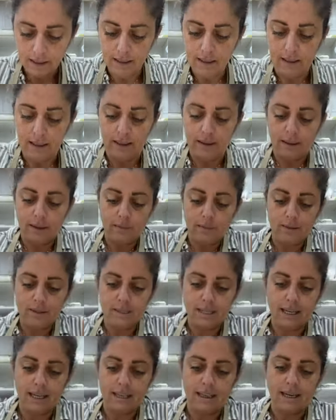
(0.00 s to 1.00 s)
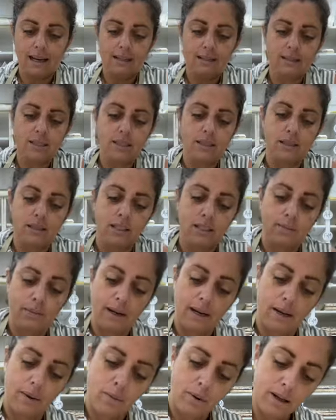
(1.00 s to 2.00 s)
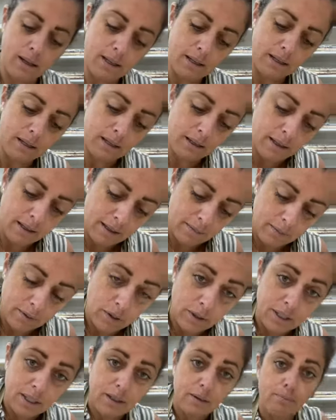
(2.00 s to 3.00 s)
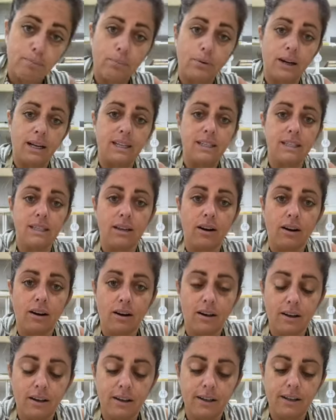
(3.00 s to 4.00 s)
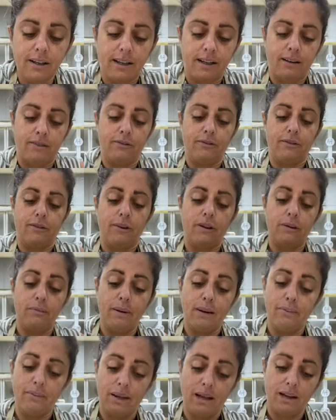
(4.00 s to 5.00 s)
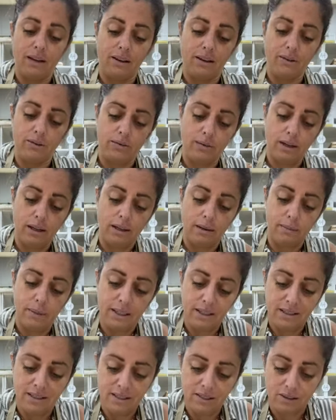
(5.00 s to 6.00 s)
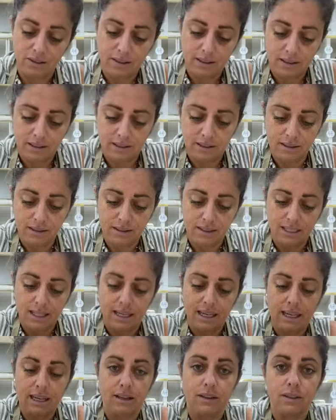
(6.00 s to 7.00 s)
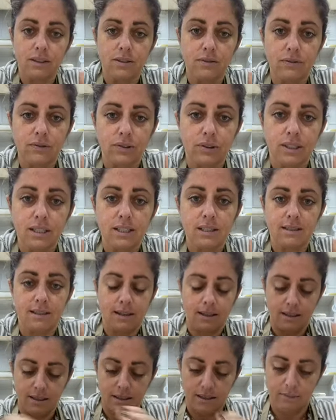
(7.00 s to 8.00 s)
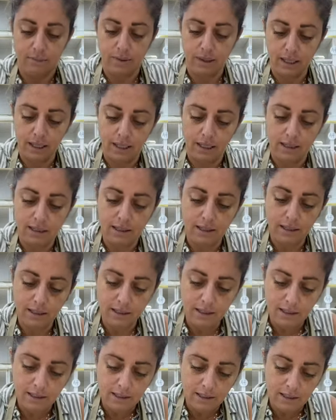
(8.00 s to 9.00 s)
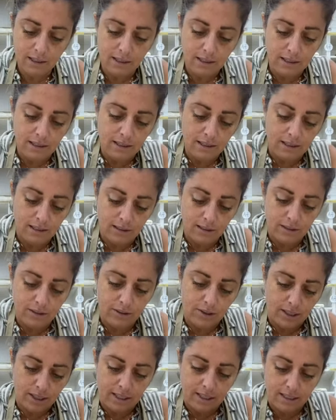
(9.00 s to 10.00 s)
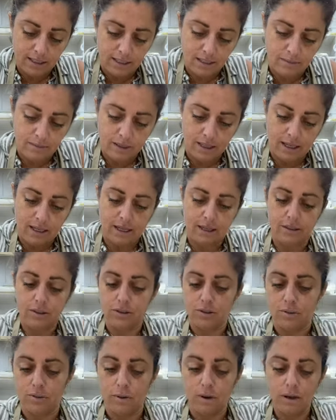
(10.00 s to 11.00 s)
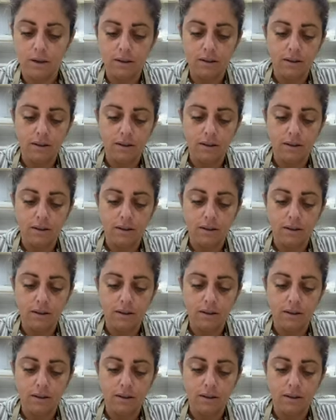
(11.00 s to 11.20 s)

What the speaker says: And then once I get that in the spot I want, I'm going to press hard and firm. I'm not going to rub until the decal is fully stuck to the plate. Try to get some of that extra water